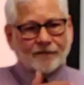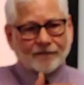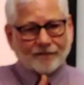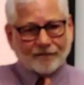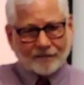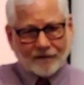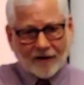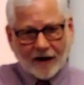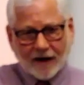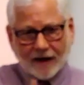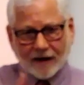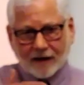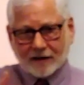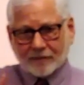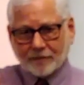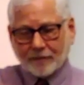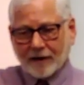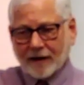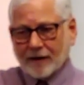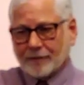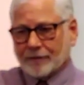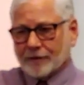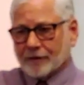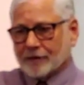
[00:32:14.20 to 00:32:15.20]
find
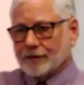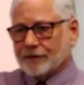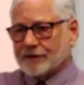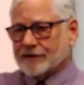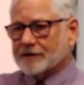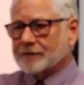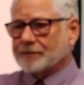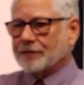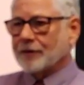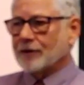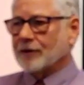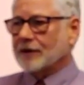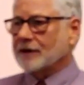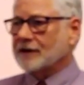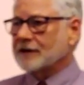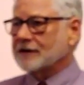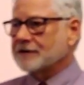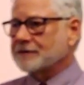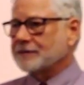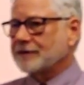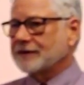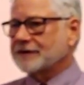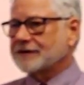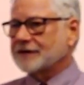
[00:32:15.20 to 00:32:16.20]
people who support
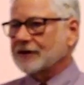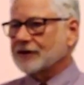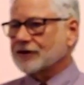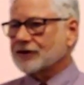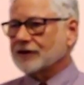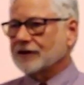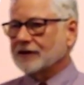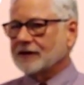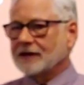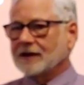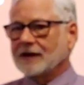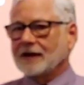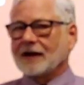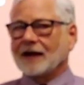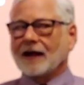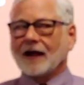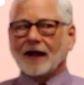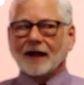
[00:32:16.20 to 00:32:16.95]
his position